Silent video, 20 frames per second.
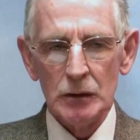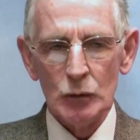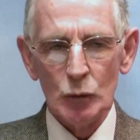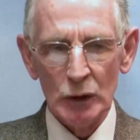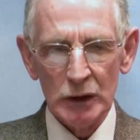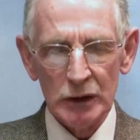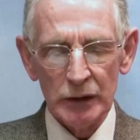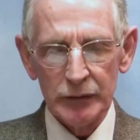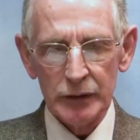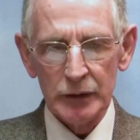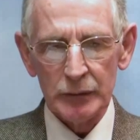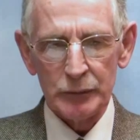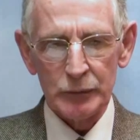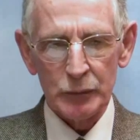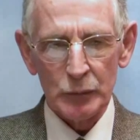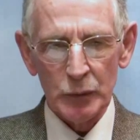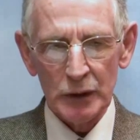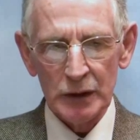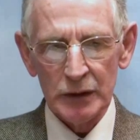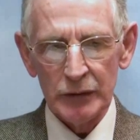one of
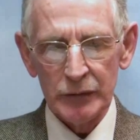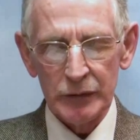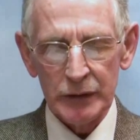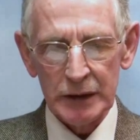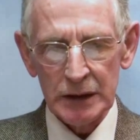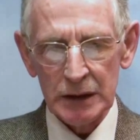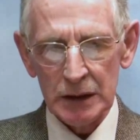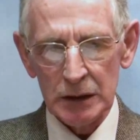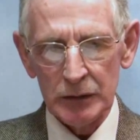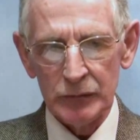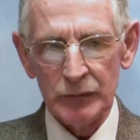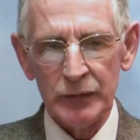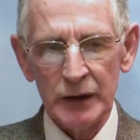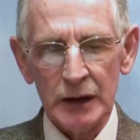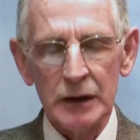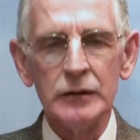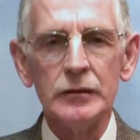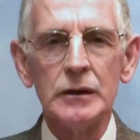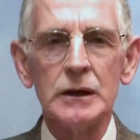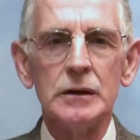the very,